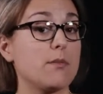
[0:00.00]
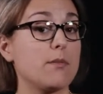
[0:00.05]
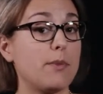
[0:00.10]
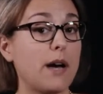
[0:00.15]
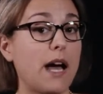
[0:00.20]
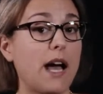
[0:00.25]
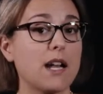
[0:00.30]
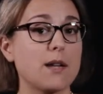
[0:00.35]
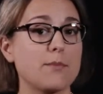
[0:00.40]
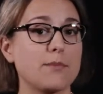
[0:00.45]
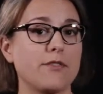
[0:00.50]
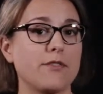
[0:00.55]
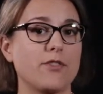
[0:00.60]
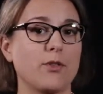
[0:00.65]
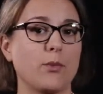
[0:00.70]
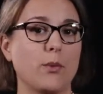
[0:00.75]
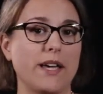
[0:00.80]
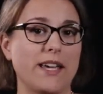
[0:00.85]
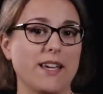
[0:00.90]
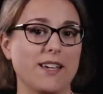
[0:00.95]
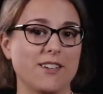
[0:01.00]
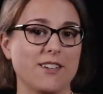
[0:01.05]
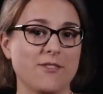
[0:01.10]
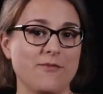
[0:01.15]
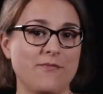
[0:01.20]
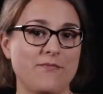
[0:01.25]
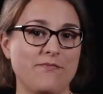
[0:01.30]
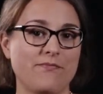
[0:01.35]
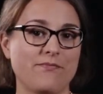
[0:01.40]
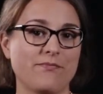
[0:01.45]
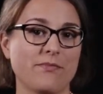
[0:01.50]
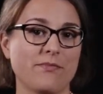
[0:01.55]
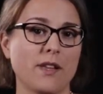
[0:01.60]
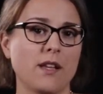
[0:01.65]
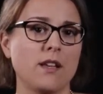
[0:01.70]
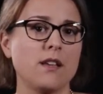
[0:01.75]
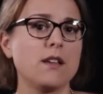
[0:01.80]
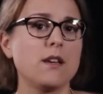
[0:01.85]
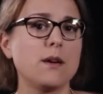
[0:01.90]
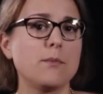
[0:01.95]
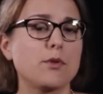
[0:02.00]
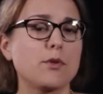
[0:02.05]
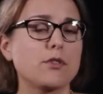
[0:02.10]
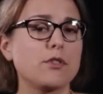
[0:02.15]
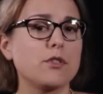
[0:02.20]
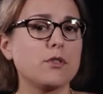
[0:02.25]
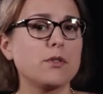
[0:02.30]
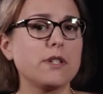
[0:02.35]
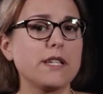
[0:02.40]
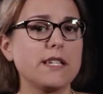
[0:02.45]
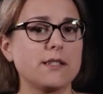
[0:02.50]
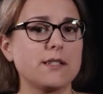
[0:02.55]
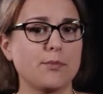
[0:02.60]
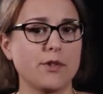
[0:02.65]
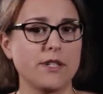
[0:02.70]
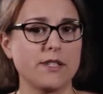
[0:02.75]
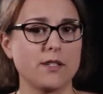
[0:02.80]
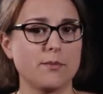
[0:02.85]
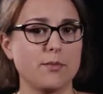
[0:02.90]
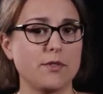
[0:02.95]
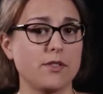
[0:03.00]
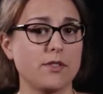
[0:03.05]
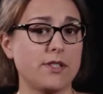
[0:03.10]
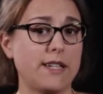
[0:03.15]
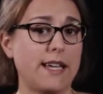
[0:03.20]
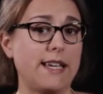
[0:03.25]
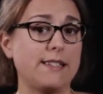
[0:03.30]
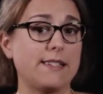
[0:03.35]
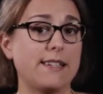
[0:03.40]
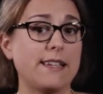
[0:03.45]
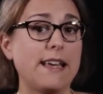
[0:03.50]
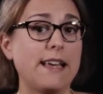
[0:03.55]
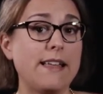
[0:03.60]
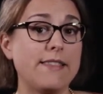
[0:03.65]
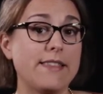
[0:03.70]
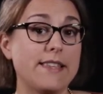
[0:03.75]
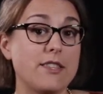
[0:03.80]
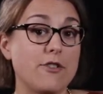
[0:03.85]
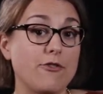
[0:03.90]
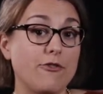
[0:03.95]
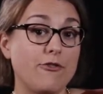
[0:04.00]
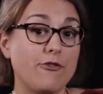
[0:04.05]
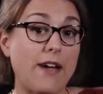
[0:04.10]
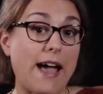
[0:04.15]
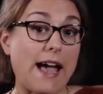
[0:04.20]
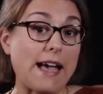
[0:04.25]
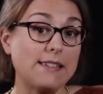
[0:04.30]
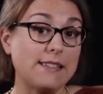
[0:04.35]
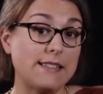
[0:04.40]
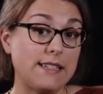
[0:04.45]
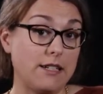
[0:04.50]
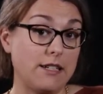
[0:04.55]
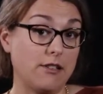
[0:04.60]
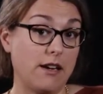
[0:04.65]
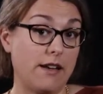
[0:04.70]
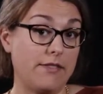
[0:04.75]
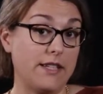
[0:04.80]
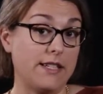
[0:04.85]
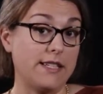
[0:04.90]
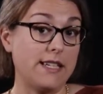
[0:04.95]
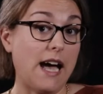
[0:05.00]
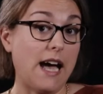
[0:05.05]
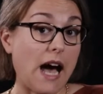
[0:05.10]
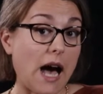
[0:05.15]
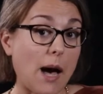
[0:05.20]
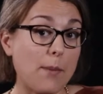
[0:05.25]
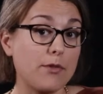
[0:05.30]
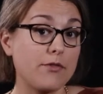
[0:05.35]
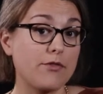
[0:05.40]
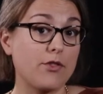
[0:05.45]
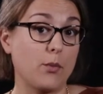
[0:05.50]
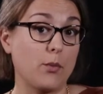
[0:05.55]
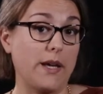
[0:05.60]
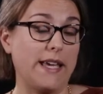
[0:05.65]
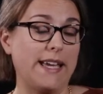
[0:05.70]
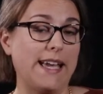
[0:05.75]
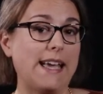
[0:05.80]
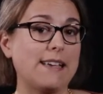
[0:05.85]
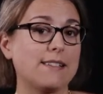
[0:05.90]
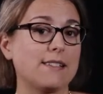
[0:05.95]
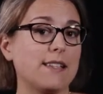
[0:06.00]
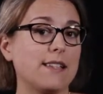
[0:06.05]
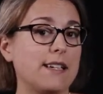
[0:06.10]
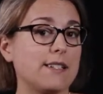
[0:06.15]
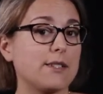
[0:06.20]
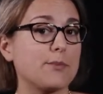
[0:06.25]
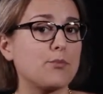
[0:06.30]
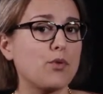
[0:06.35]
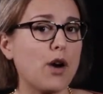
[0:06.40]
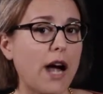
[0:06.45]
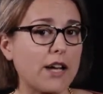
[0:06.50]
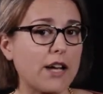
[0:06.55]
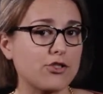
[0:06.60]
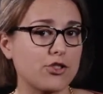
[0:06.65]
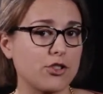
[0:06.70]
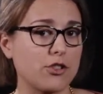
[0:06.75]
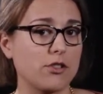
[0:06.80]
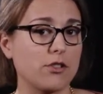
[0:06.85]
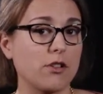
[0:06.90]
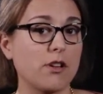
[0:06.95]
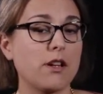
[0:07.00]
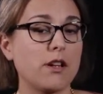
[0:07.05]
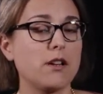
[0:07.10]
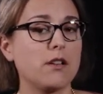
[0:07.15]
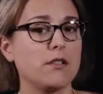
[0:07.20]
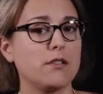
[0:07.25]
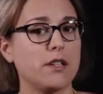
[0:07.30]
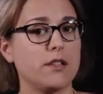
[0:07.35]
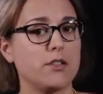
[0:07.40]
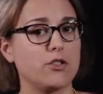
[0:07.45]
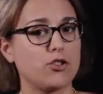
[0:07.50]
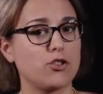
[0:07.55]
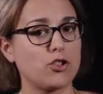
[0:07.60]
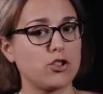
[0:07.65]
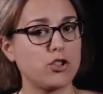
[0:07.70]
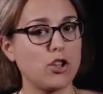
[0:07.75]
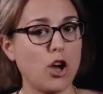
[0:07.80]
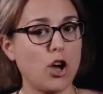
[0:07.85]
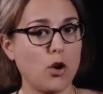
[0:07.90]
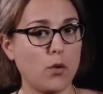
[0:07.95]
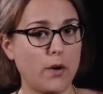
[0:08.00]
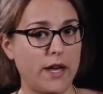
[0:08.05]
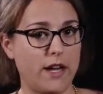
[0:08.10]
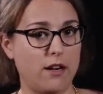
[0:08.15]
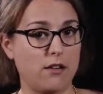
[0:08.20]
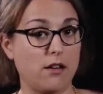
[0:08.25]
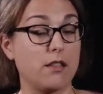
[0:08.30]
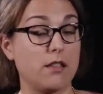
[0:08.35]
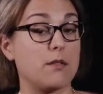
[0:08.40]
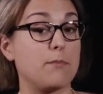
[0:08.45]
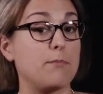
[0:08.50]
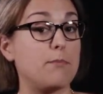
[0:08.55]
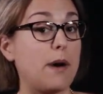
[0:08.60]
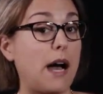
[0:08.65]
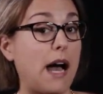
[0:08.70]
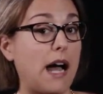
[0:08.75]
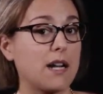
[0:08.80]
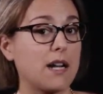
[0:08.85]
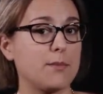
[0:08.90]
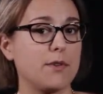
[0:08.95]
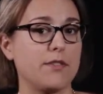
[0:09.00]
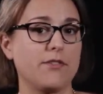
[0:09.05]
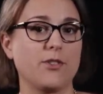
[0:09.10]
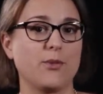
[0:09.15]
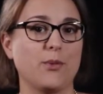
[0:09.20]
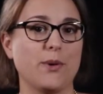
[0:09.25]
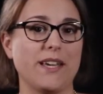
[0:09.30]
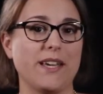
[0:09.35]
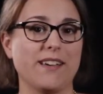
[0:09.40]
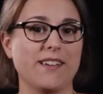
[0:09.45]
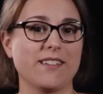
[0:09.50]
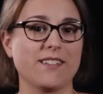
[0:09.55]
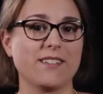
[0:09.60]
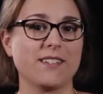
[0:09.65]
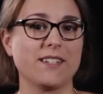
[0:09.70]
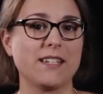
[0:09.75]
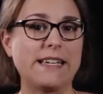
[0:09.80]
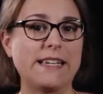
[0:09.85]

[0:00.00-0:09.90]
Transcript: to the bottom of the wing. Bernoulli's principle states that the fast air on the top of the wing has less pressure than the slow air on the bottom of the wing.